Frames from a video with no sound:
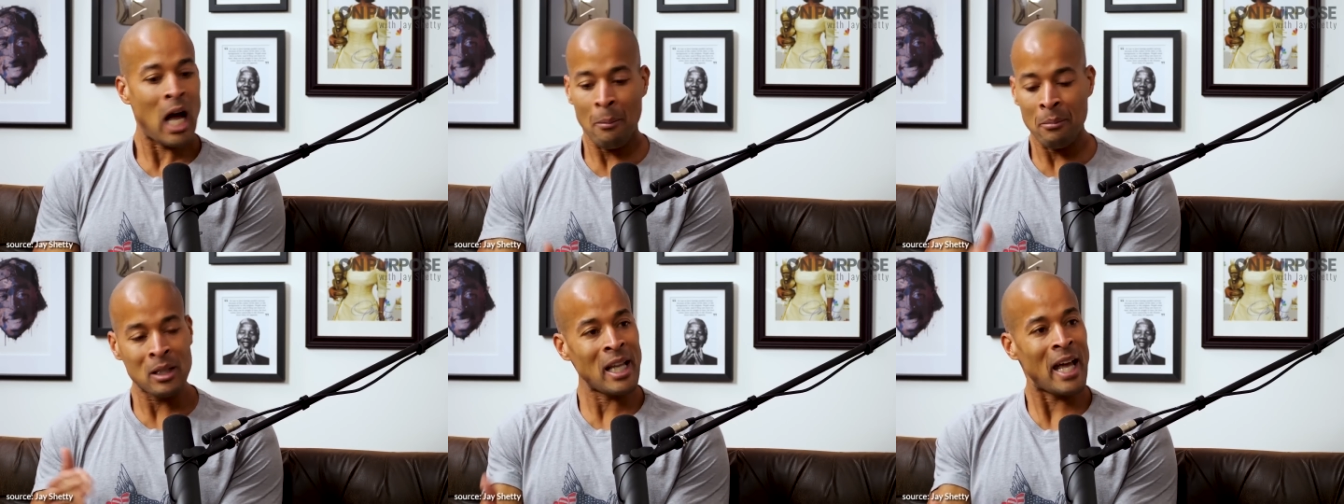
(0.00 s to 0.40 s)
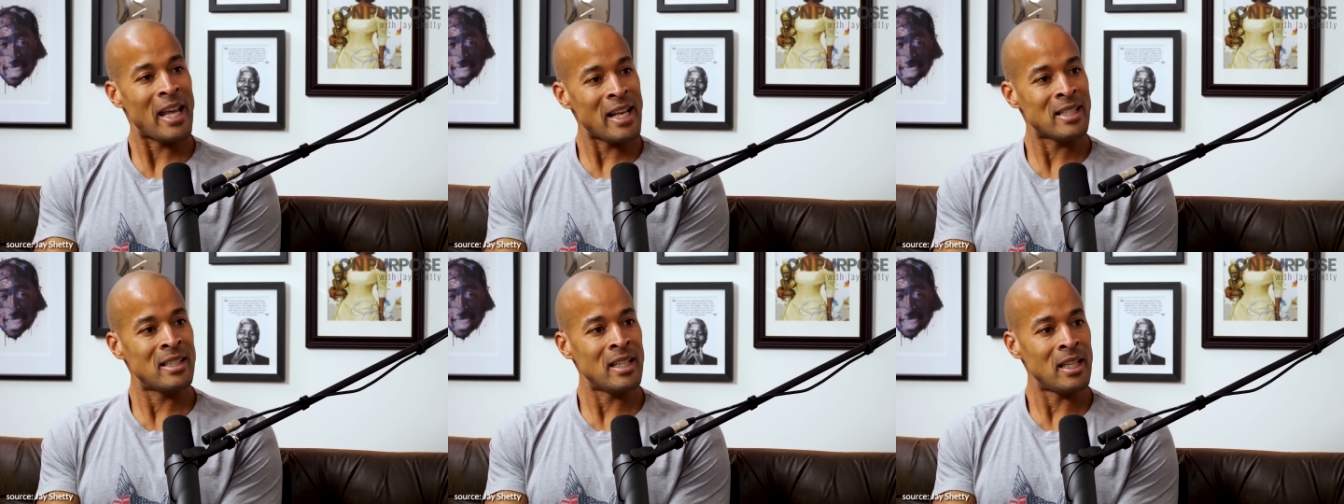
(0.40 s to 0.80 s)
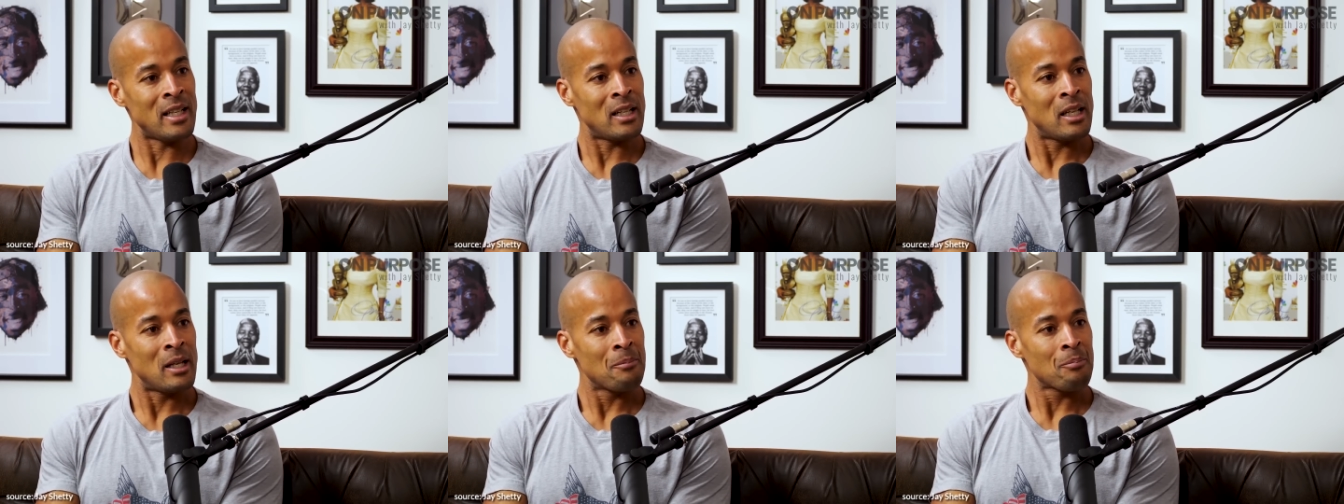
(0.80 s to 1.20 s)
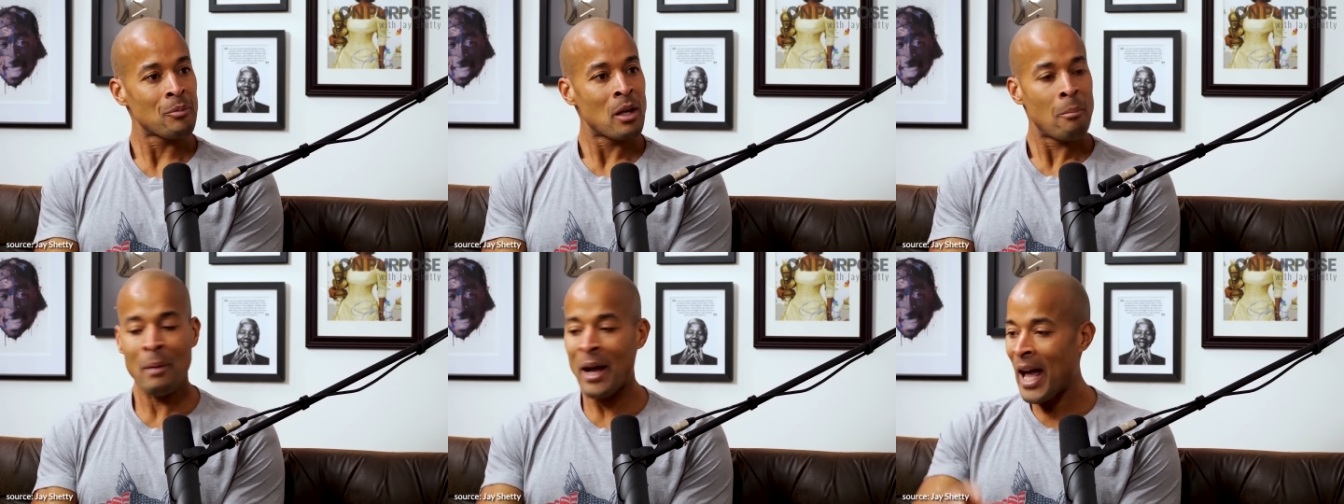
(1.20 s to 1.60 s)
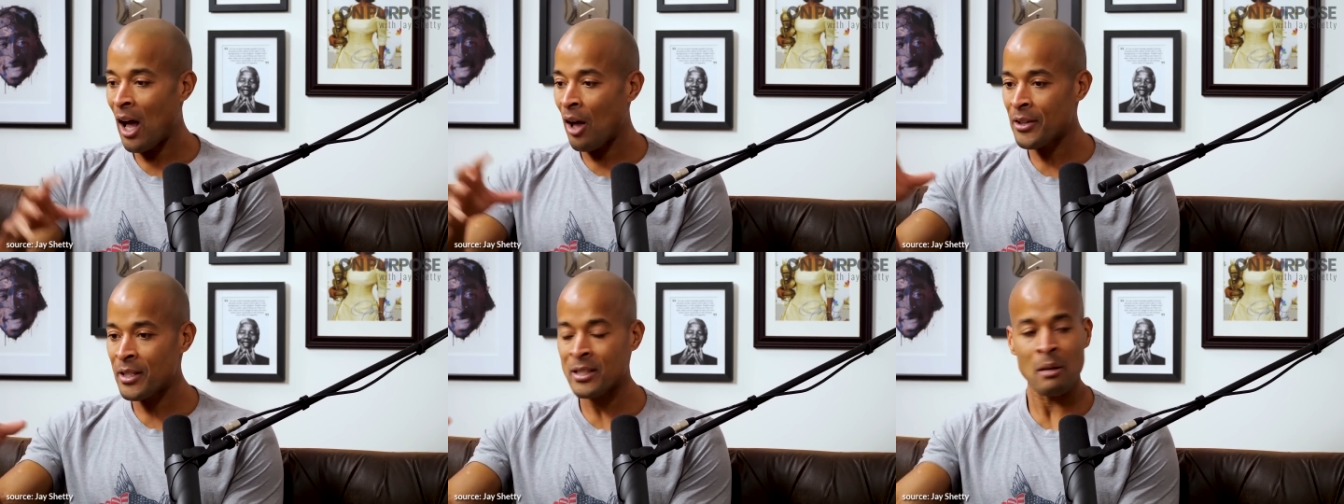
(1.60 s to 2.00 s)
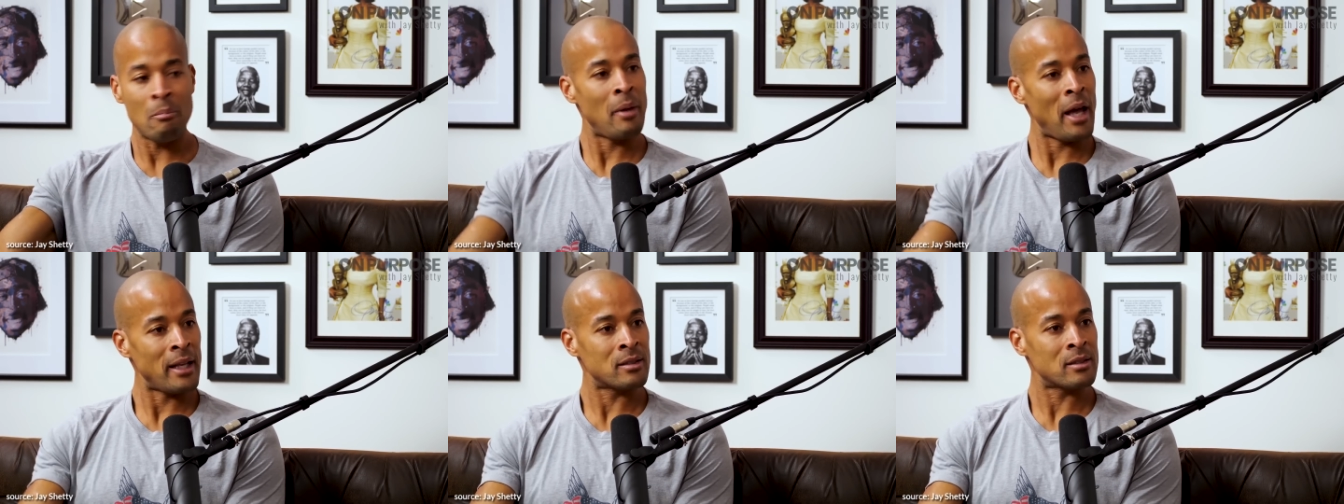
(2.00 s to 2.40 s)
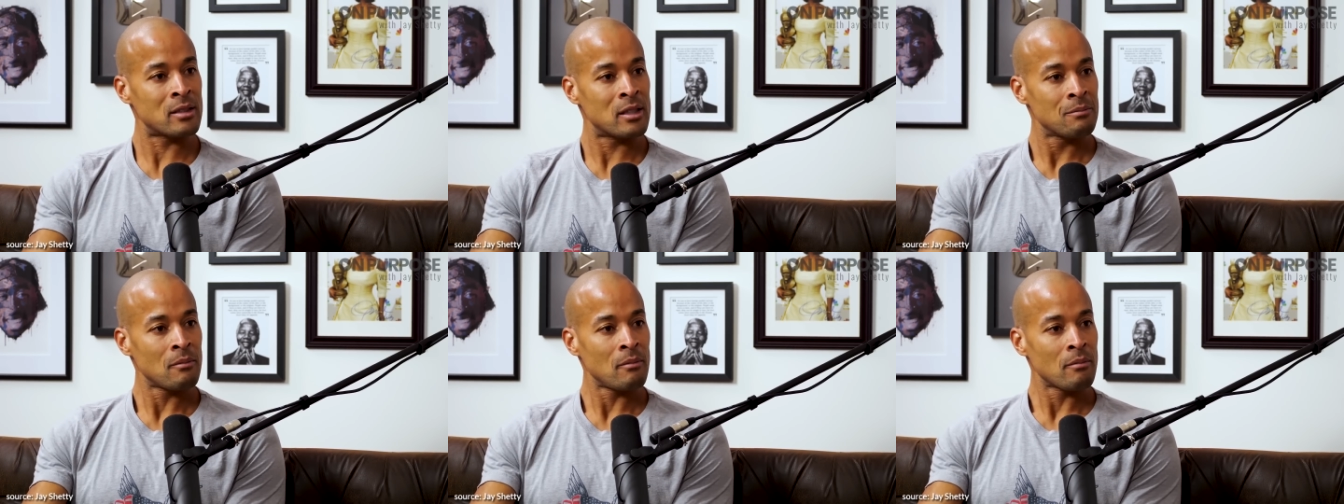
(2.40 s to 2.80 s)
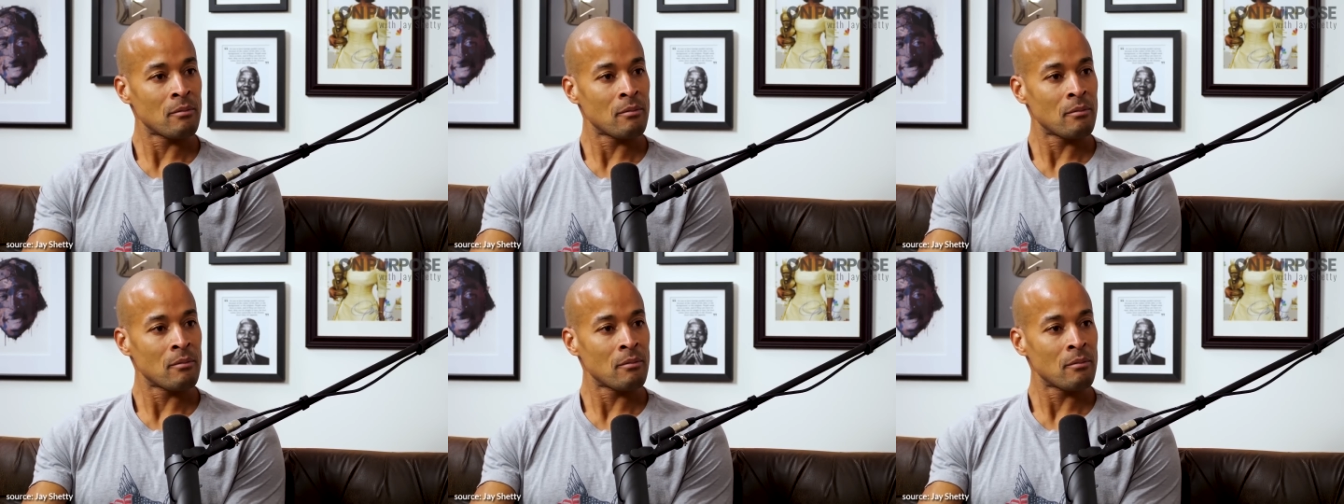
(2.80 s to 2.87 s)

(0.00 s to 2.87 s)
I'm lazy. My house is a mess.